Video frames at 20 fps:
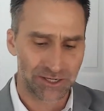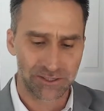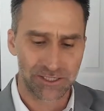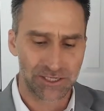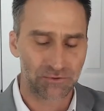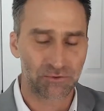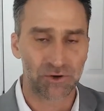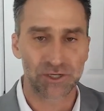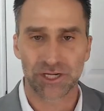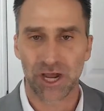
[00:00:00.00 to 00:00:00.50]

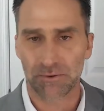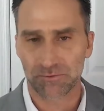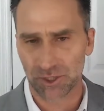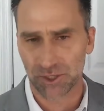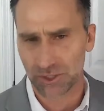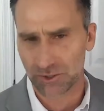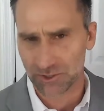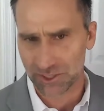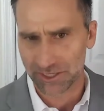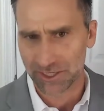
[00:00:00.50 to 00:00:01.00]
different times of
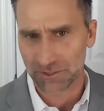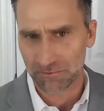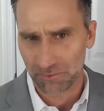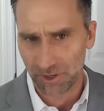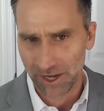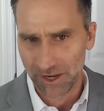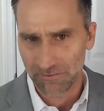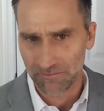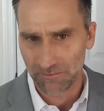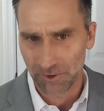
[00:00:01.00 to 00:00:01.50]
using this
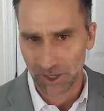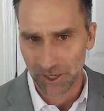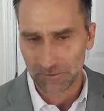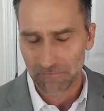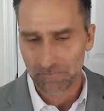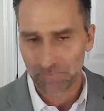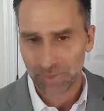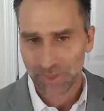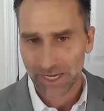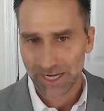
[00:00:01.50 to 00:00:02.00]
playbook
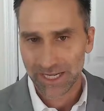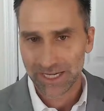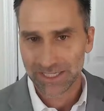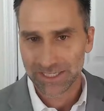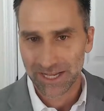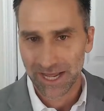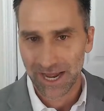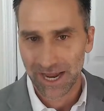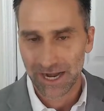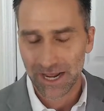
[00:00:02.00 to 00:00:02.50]
is
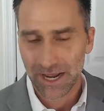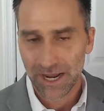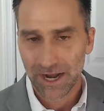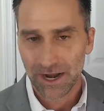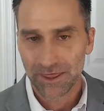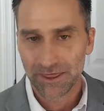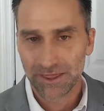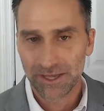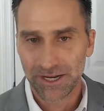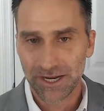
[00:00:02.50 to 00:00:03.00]
that
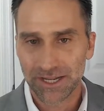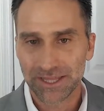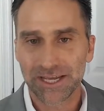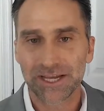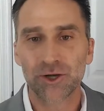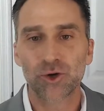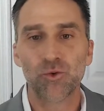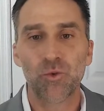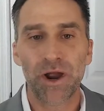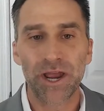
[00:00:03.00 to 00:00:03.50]
the
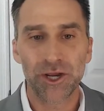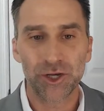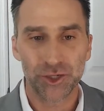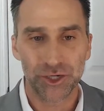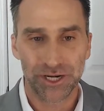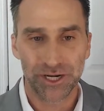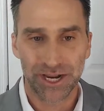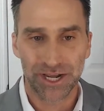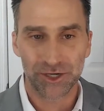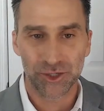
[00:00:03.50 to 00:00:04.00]

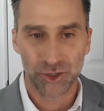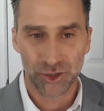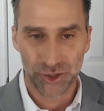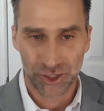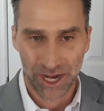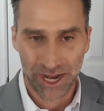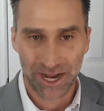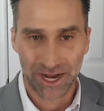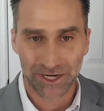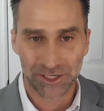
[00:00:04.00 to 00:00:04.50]
equation has
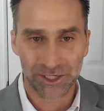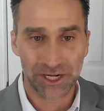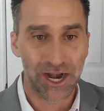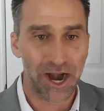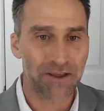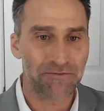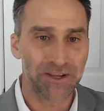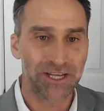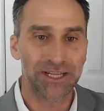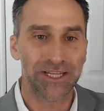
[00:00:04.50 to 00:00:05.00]
changed. In
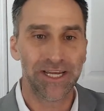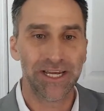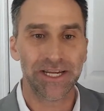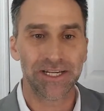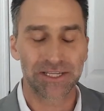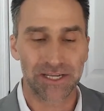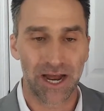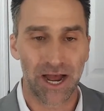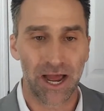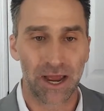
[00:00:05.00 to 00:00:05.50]
Ivy
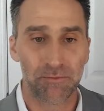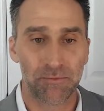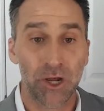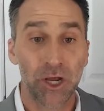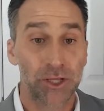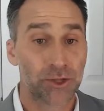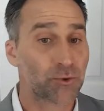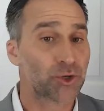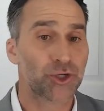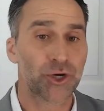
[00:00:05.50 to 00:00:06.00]
Lee's time,
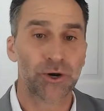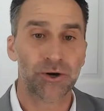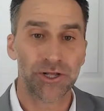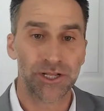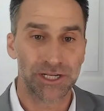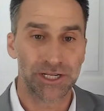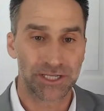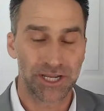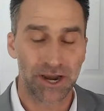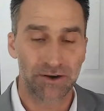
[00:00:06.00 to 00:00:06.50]
there were
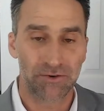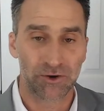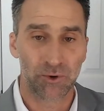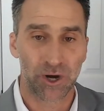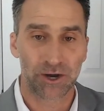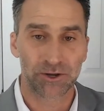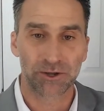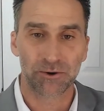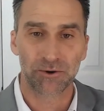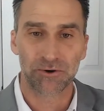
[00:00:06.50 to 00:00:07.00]
journalists
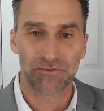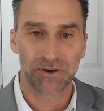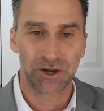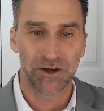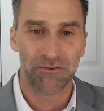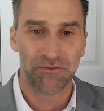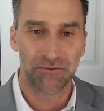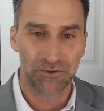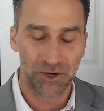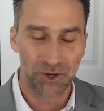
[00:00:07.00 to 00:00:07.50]
everywhere. There were very
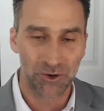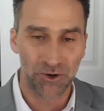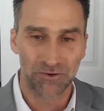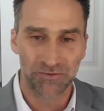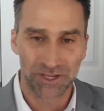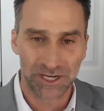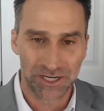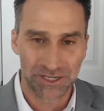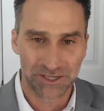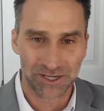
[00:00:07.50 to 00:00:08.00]
few of
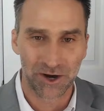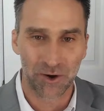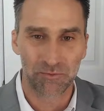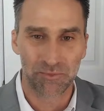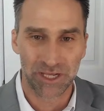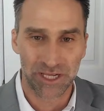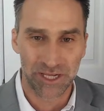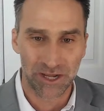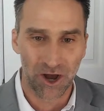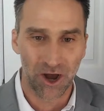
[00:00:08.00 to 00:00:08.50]
these,
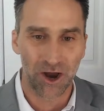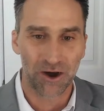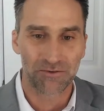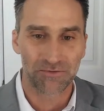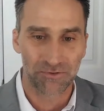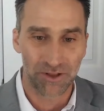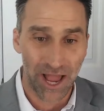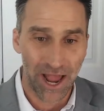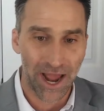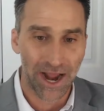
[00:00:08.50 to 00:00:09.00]
PR
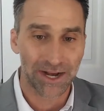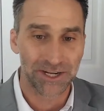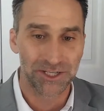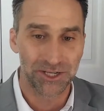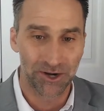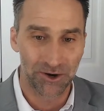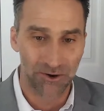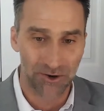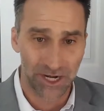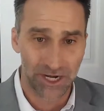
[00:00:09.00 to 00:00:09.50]
claques,
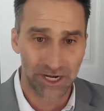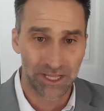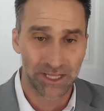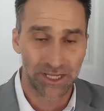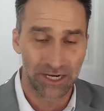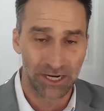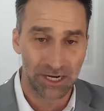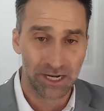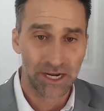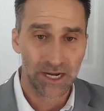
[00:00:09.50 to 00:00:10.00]
kind of
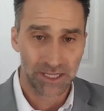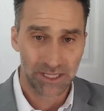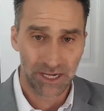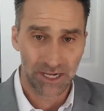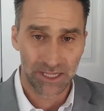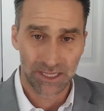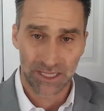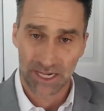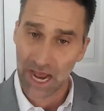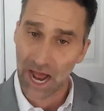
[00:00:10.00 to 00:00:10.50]

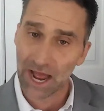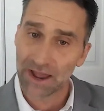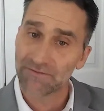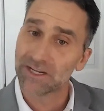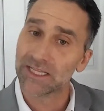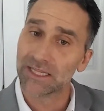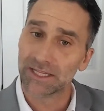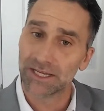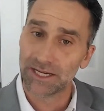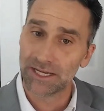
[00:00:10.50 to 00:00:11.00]
the Ivy
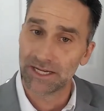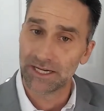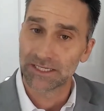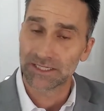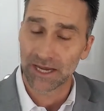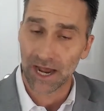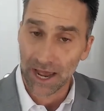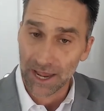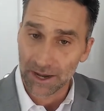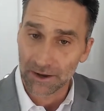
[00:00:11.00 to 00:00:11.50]
Lee
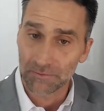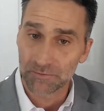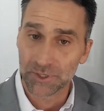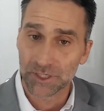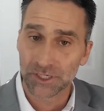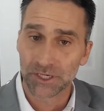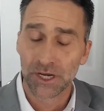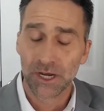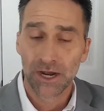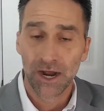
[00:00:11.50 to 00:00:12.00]
types.
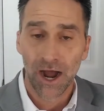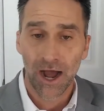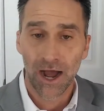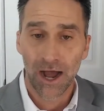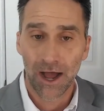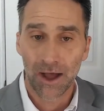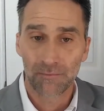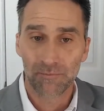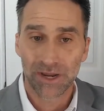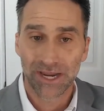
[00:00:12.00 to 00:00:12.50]

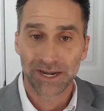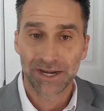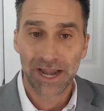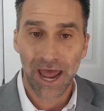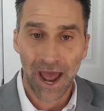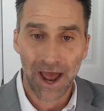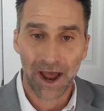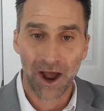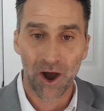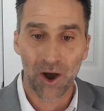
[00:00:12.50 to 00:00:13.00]

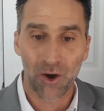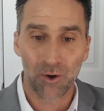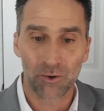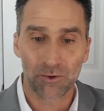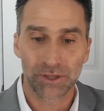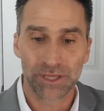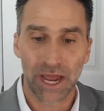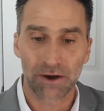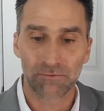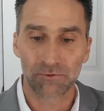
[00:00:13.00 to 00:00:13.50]
Now
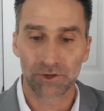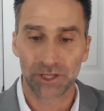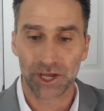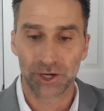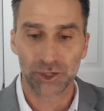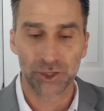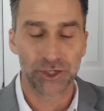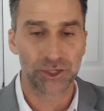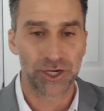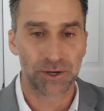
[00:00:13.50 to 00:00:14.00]
that
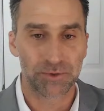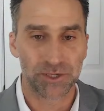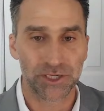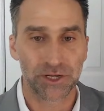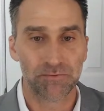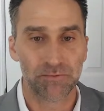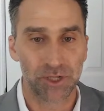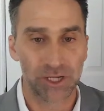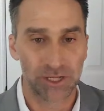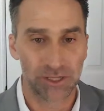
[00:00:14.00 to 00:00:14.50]
relationship is
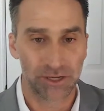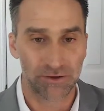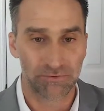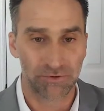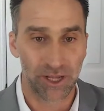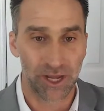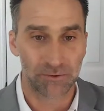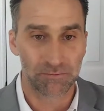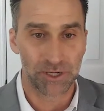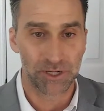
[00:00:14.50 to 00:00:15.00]
completely
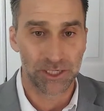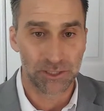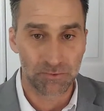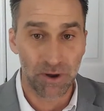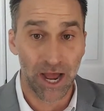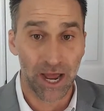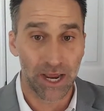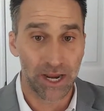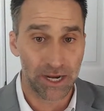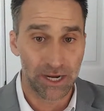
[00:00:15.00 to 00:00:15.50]
flipped. It's
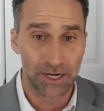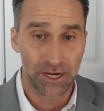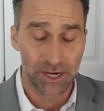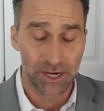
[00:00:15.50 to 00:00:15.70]
by,